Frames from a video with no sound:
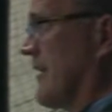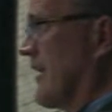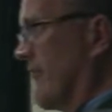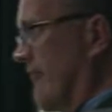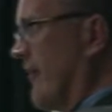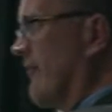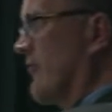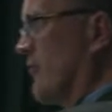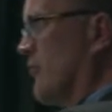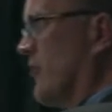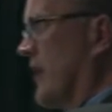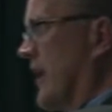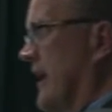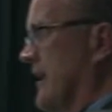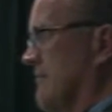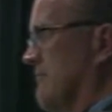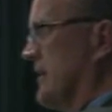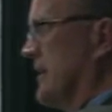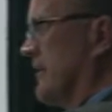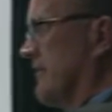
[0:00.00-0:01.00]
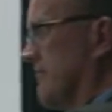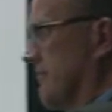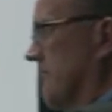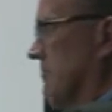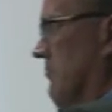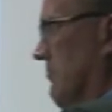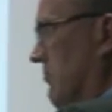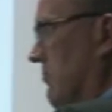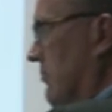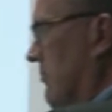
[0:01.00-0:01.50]
if everyone ate beef.
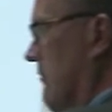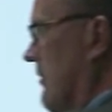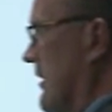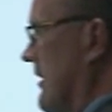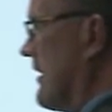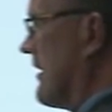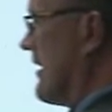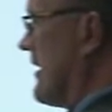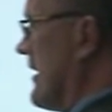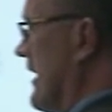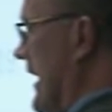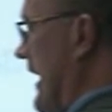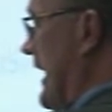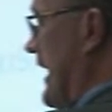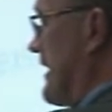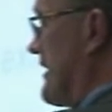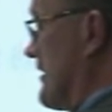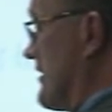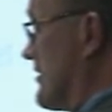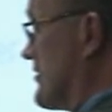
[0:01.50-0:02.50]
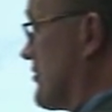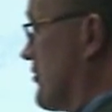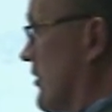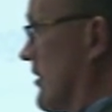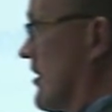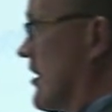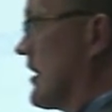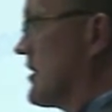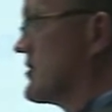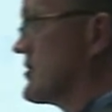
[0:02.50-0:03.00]
And to a
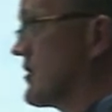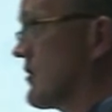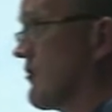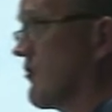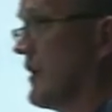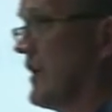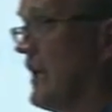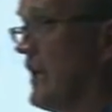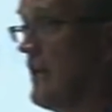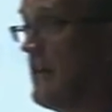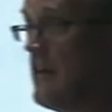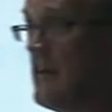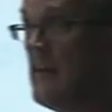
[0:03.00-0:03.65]
large degree,